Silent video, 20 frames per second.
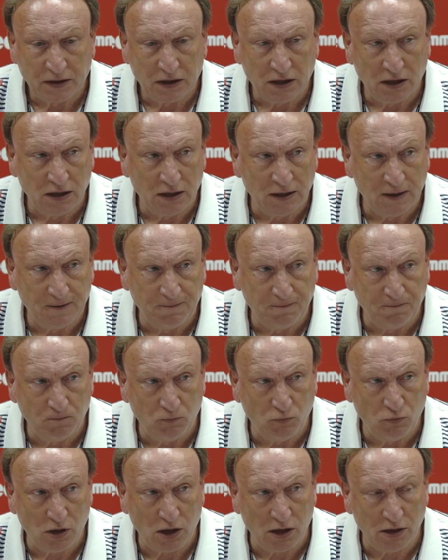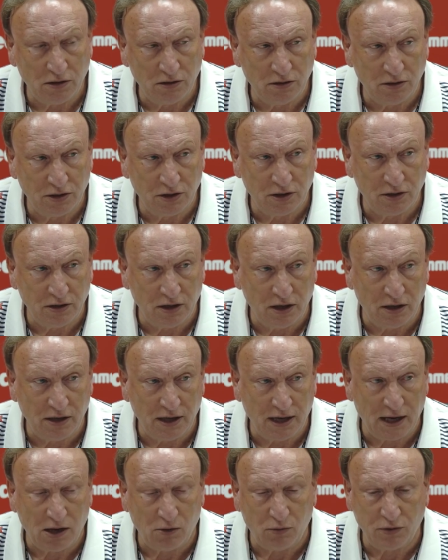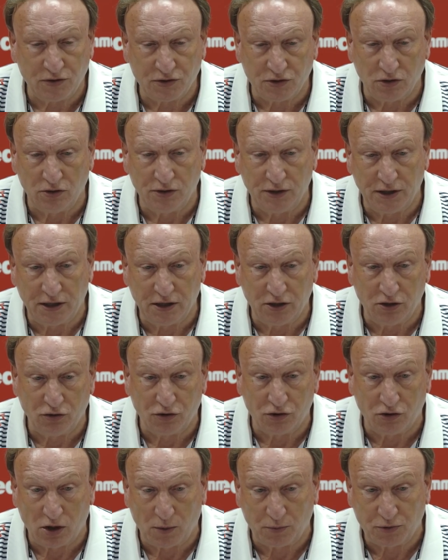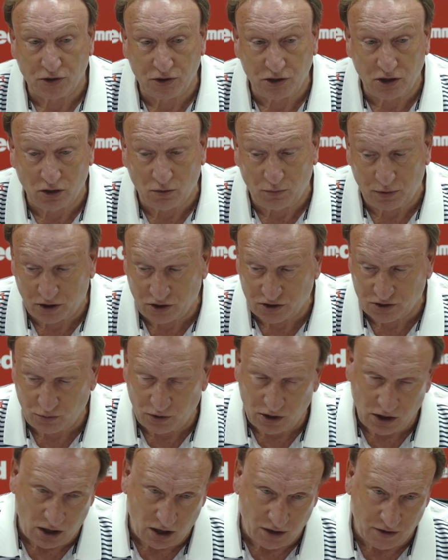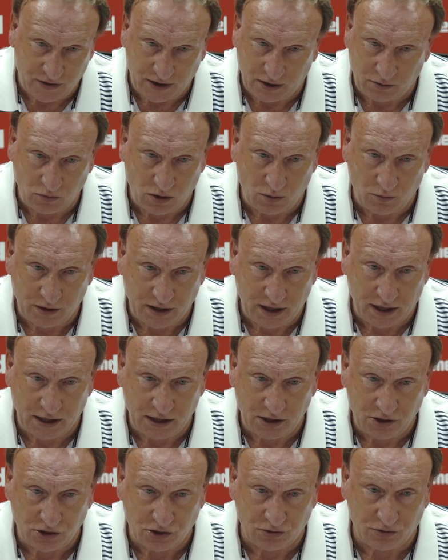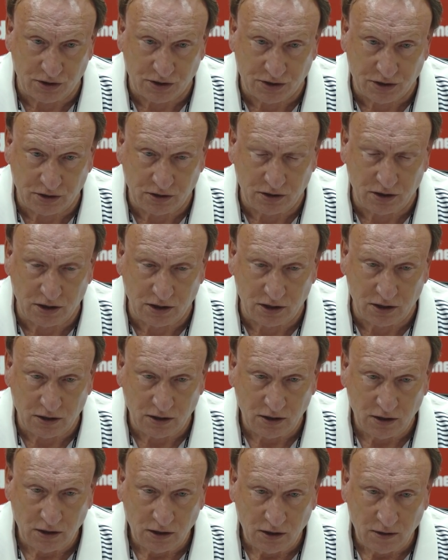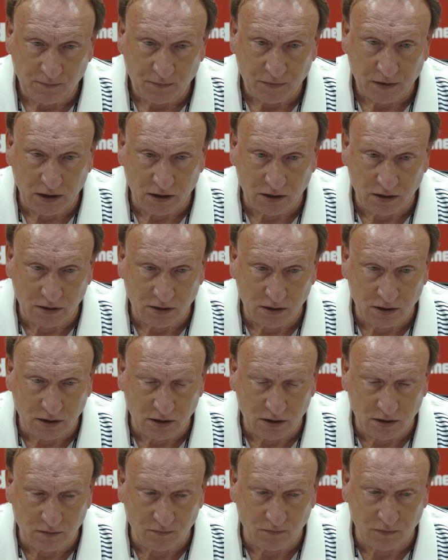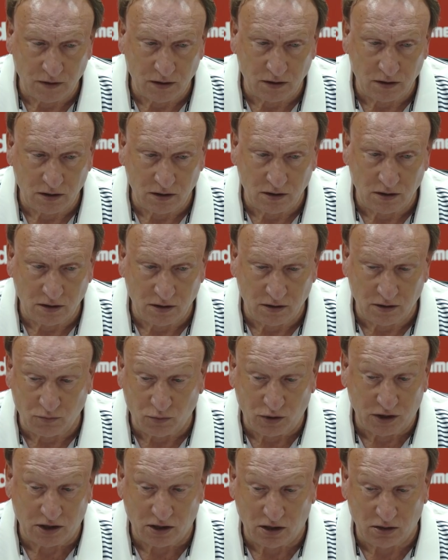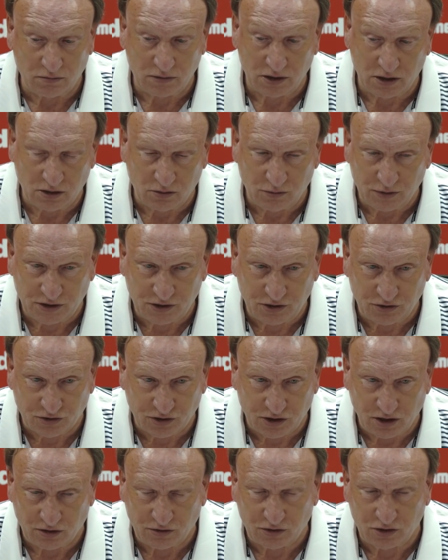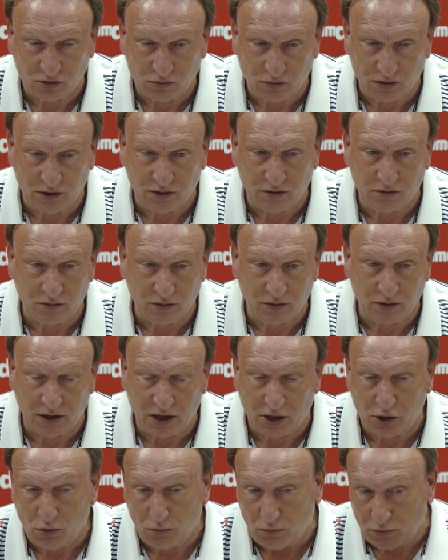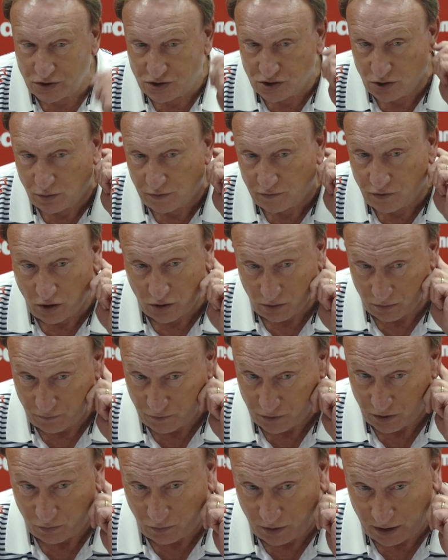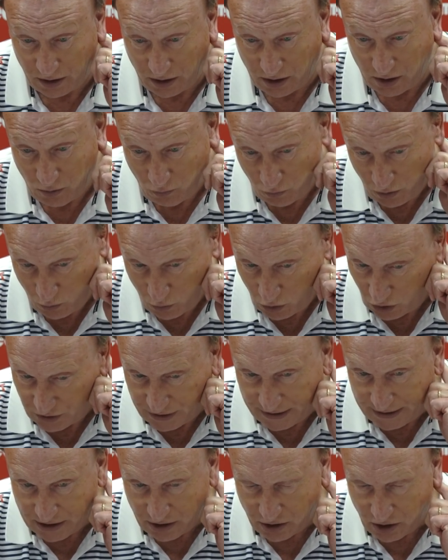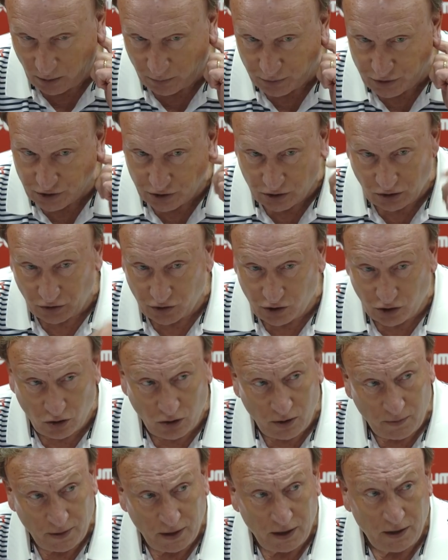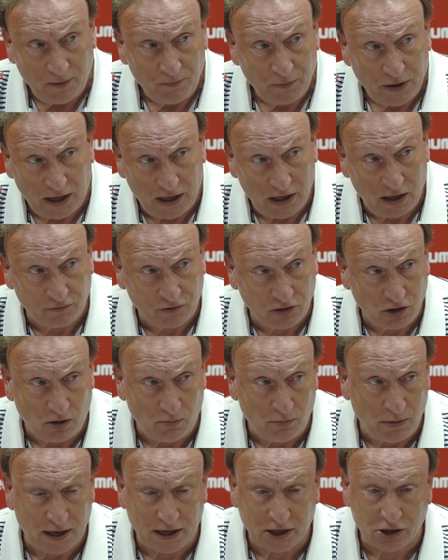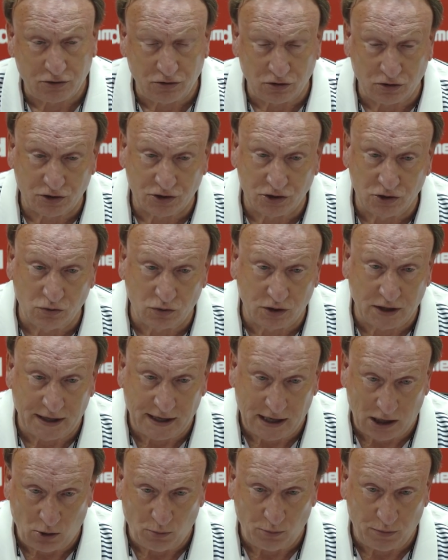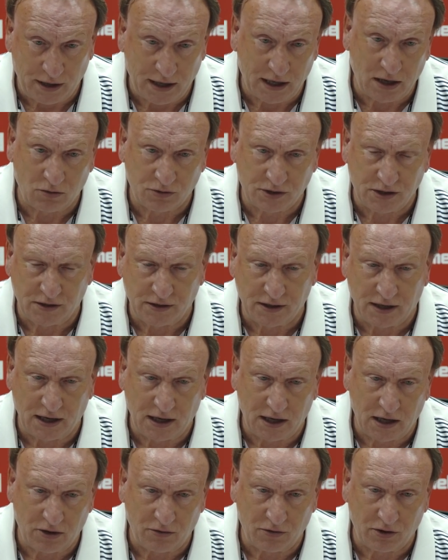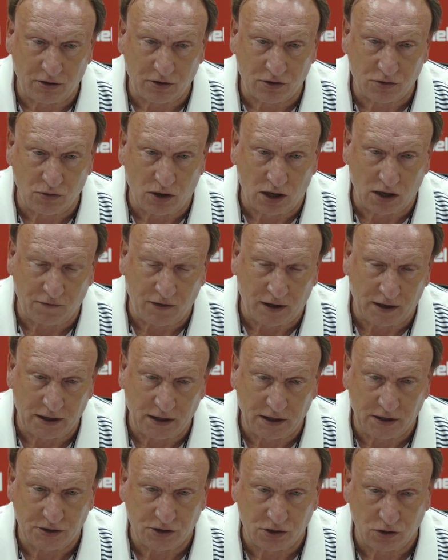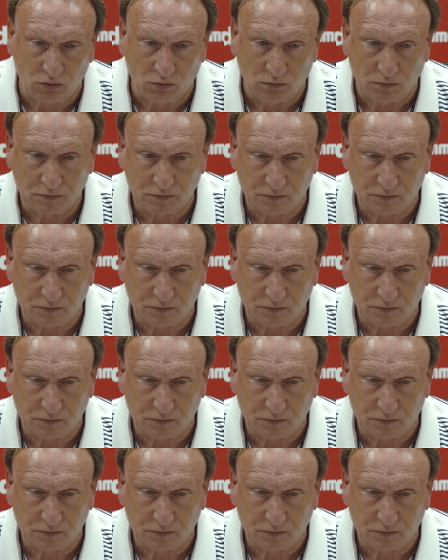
Um, and and now we still need another option, you know, because we are thin when we get injuries and uh, and uh, and and we can't, you know, we just can't do with the numbers that we've got up front. We we will need an option, although I have got Matt Crooks who can help me out in that area as well if I need to.